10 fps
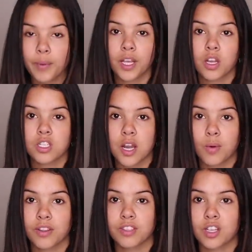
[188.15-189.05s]
my gosh, now
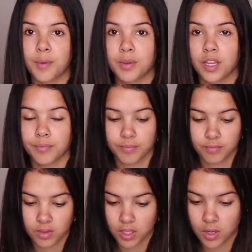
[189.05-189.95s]
we're at the top again.
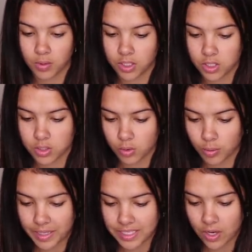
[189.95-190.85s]
Okay, we're gonna
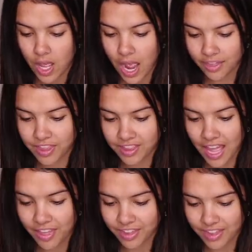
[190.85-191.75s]
scroll back down. I think
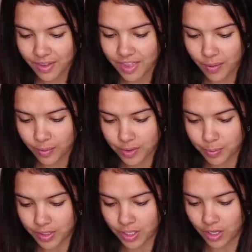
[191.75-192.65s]
that one was
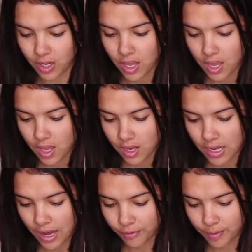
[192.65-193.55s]
pretty good.
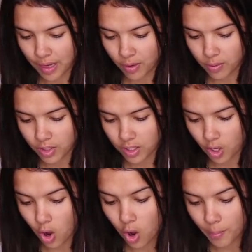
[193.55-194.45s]
Now from now on, we're
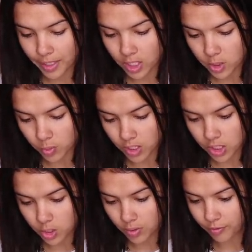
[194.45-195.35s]

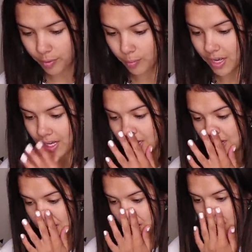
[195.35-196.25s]
gonna do one from right
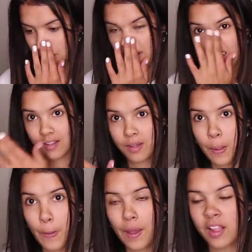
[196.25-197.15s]
here.
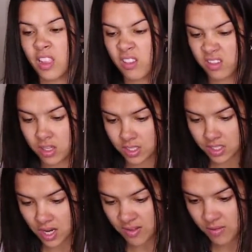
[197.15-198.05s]
I loved this
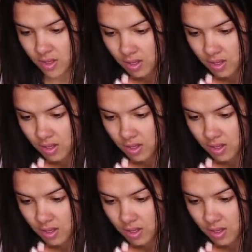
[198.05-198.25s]
time.